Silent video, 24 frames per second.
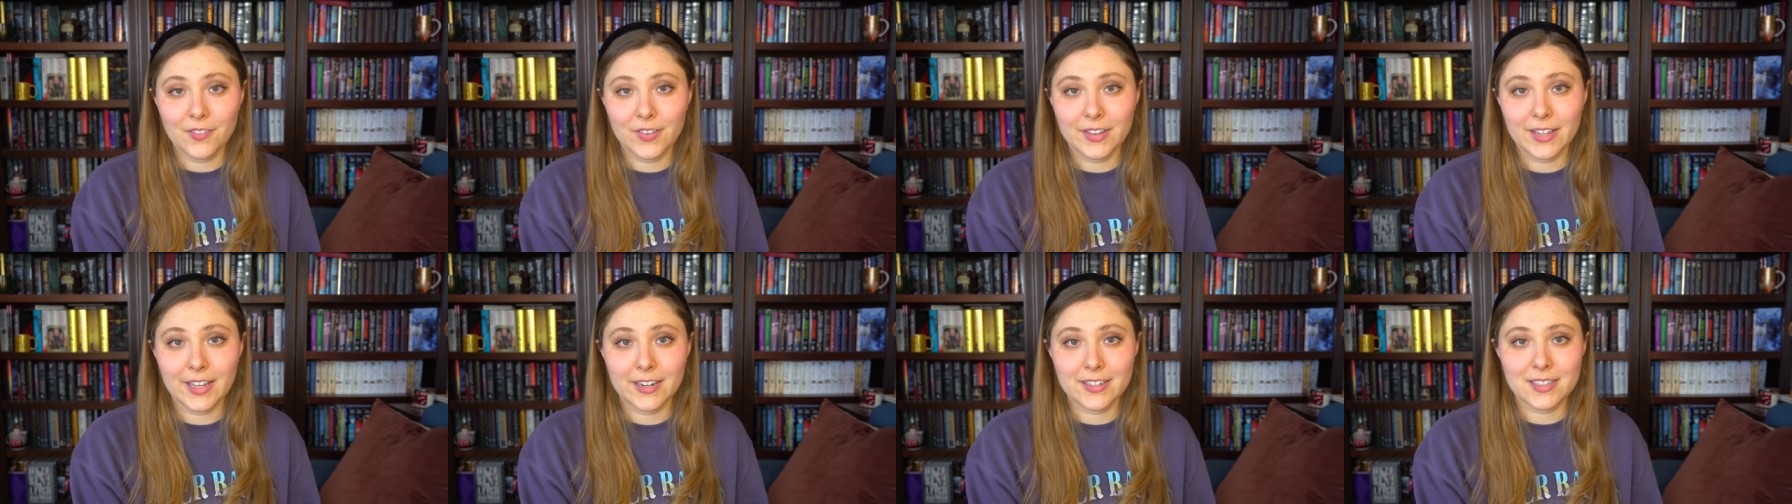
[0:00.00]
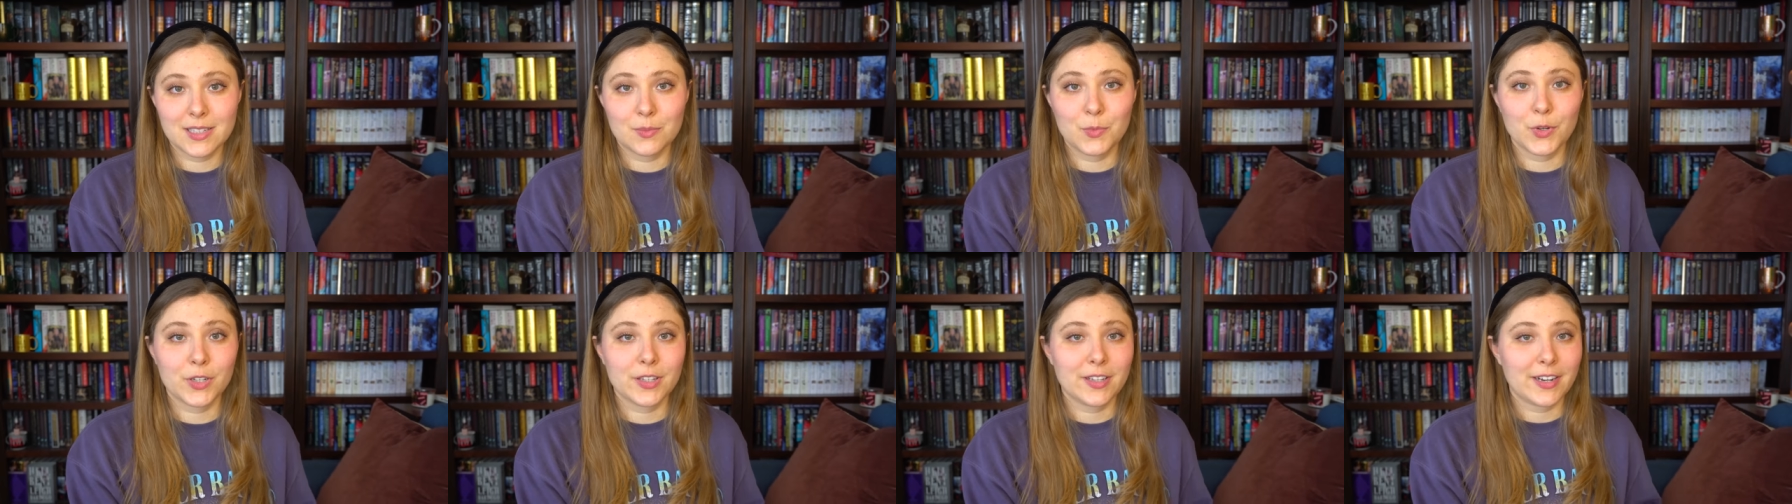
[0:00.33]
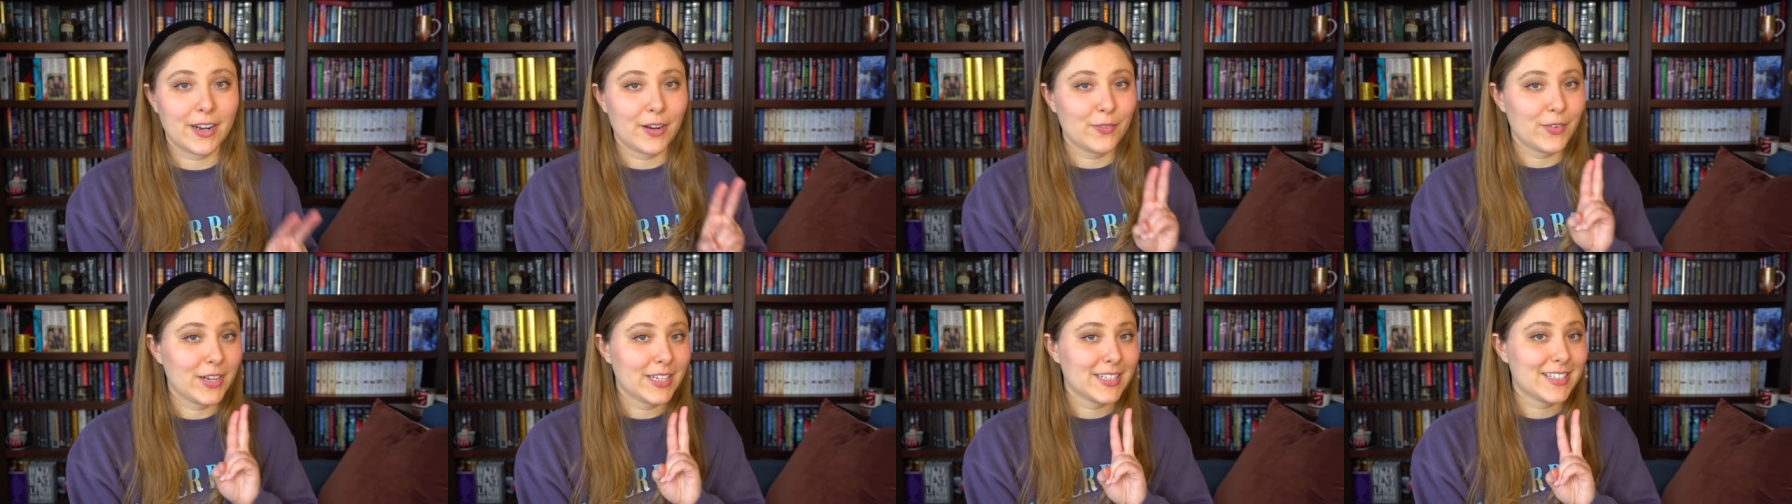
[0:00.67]
and that is the book that
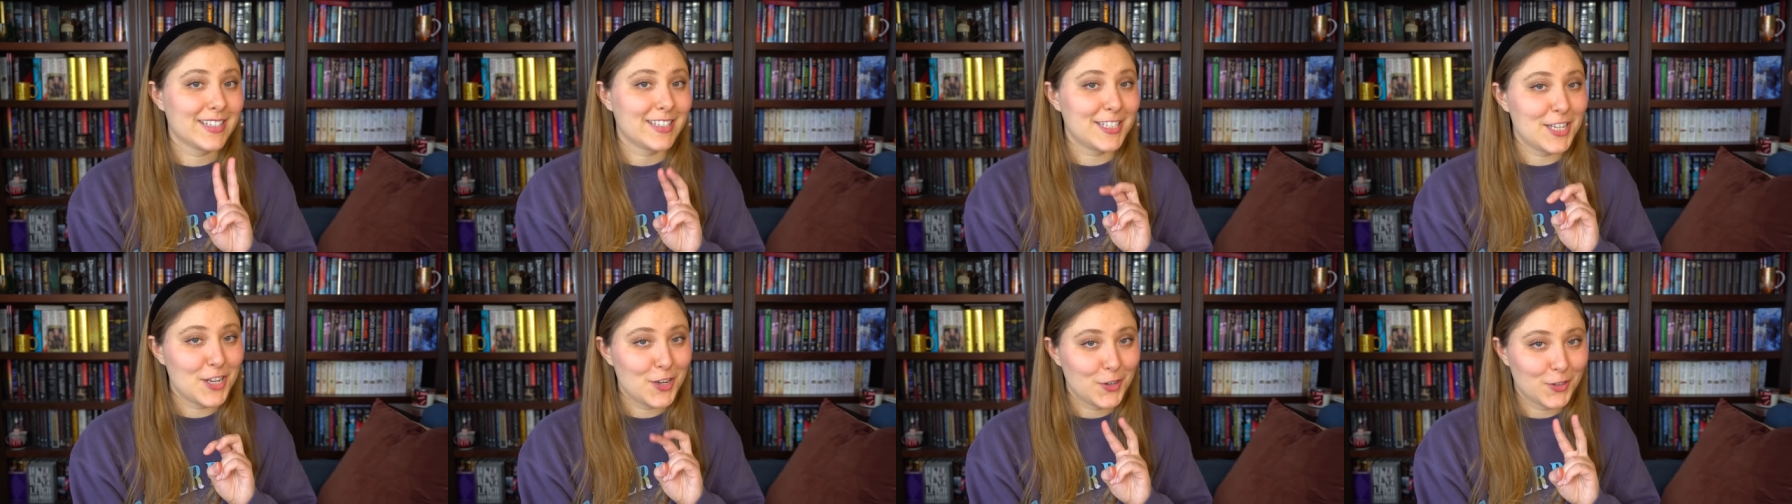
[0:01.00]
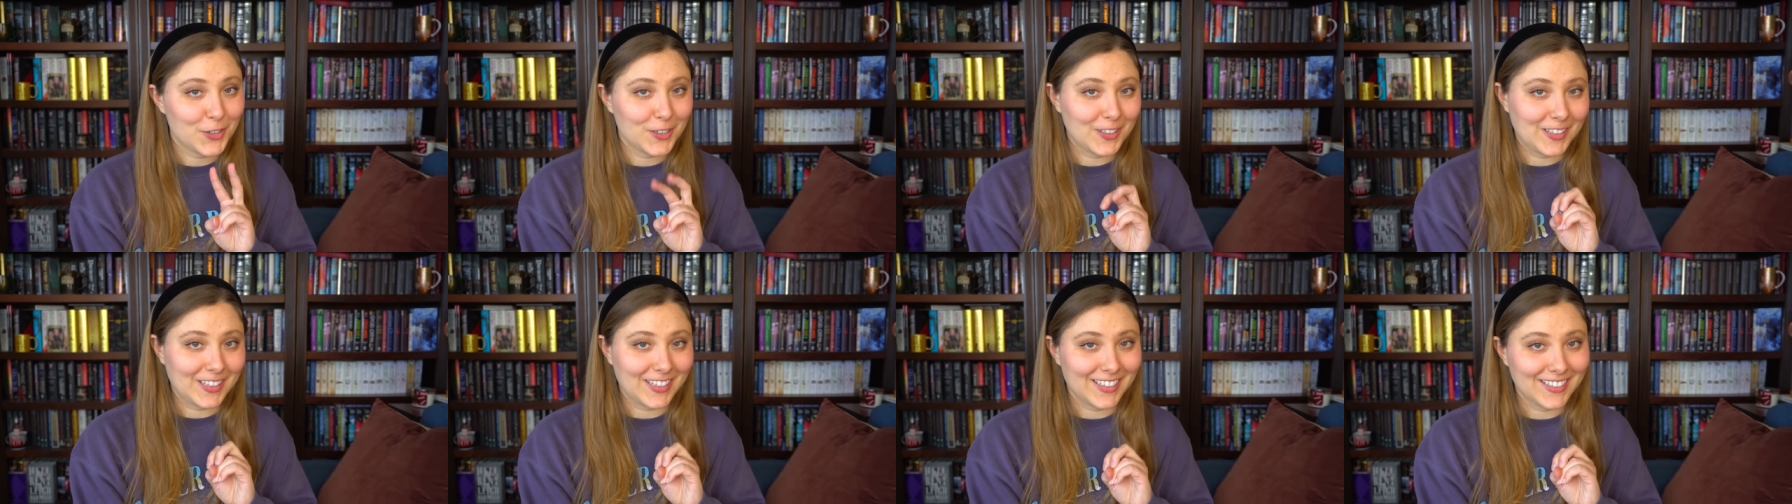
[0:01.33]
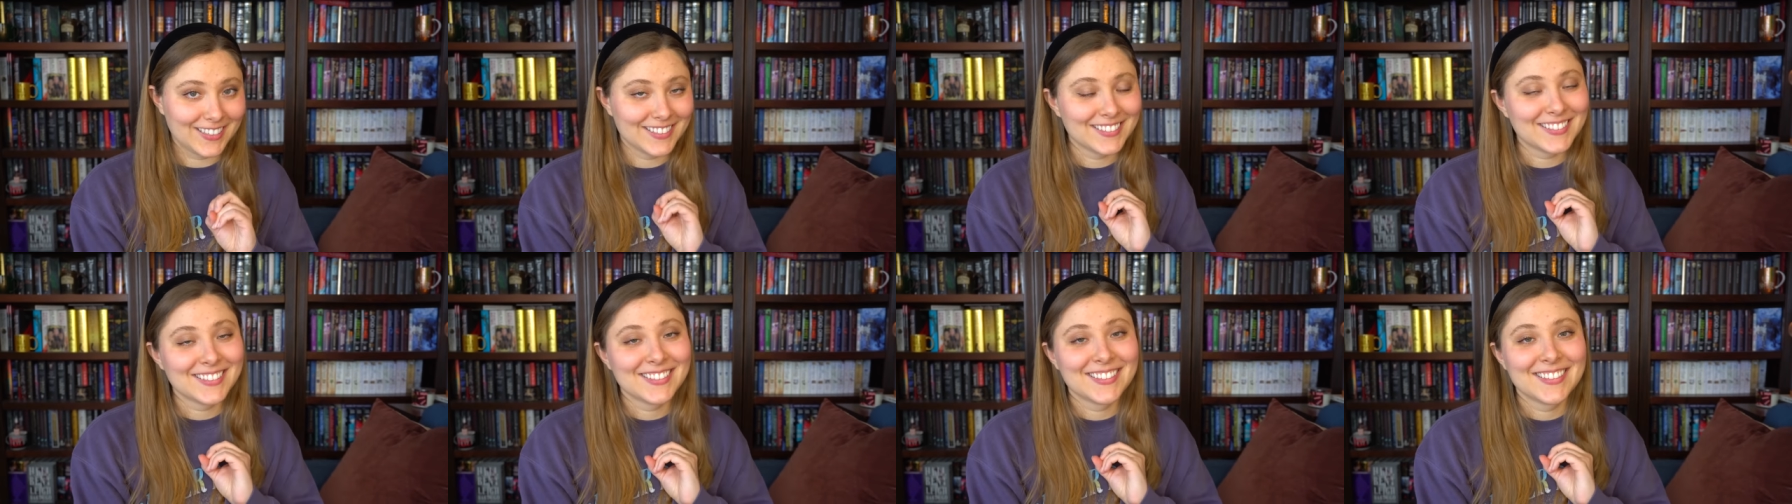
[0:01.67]
I read
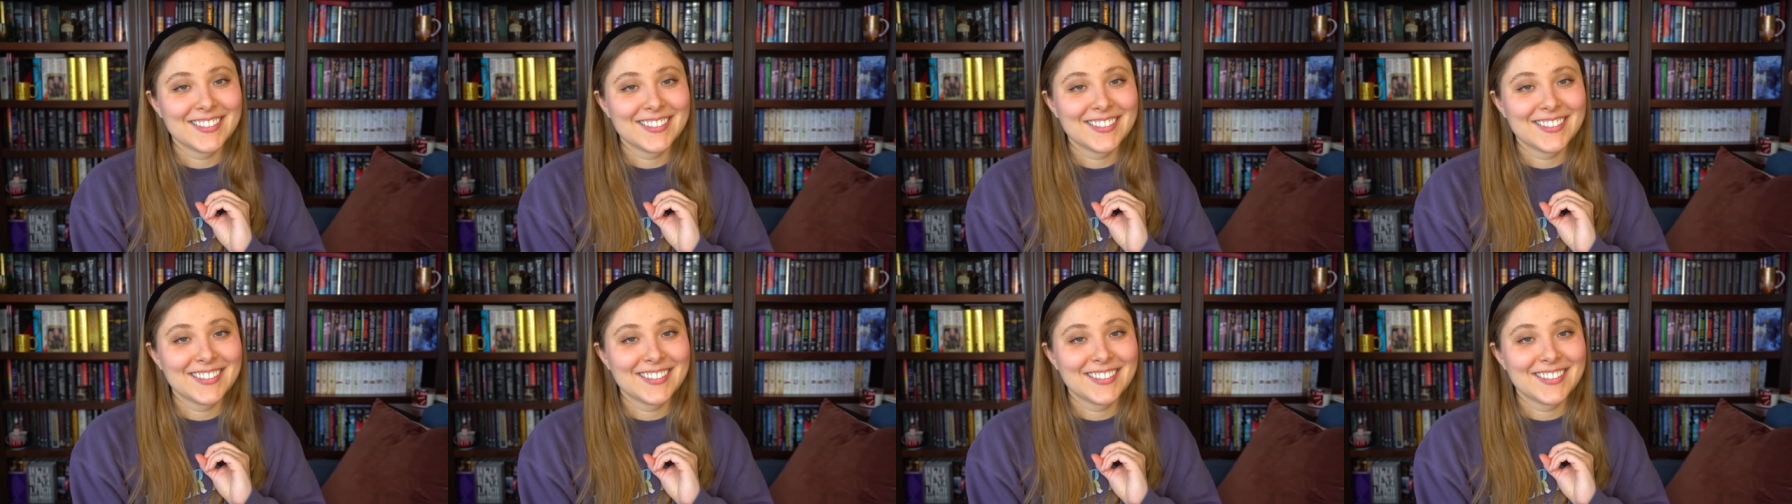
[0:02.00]
secretly,